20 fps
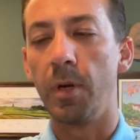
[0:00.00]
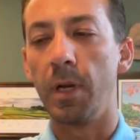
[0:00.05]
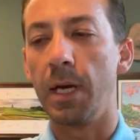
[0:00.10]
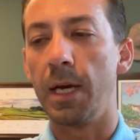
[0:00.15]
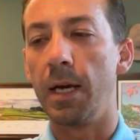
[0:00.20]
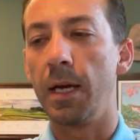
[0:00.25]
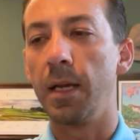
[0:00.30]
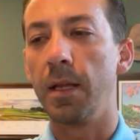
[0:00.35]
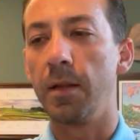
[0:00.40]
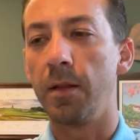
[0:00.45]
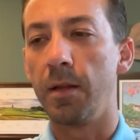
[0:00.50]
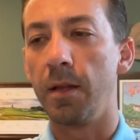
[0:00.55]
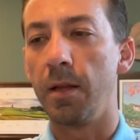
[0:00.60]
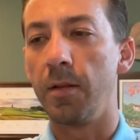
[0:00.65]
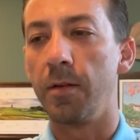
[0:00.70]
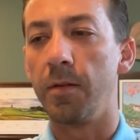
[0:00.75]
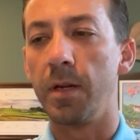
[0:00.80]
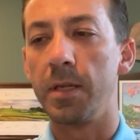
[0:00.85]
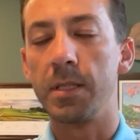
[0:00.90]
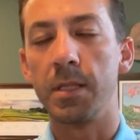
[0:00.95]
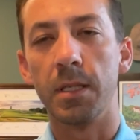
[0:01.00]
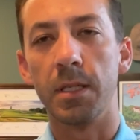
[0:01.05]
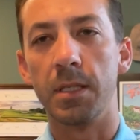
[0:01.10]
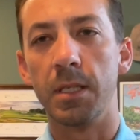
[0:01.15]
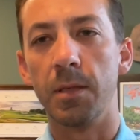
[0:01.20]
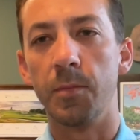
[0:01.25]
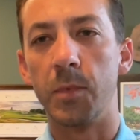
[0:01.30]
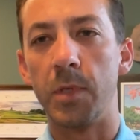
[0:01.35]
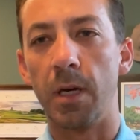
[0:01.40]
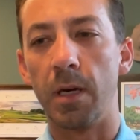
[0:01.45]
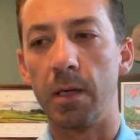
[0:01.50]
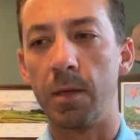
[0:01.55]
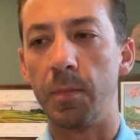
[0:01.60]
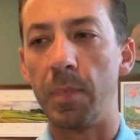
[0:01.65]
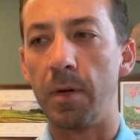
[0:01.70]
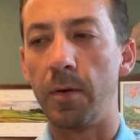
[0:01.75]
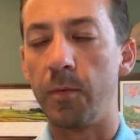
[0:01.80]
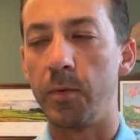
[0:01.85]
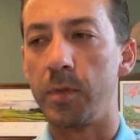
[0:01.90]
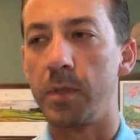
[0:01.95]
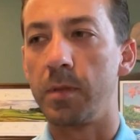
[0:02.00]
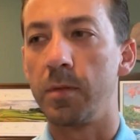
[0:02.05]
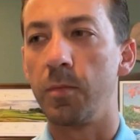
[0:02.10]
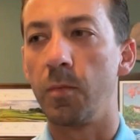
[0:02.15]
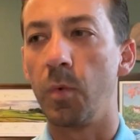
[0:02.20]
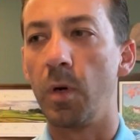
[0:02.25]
and I and the rest of the team talked about was,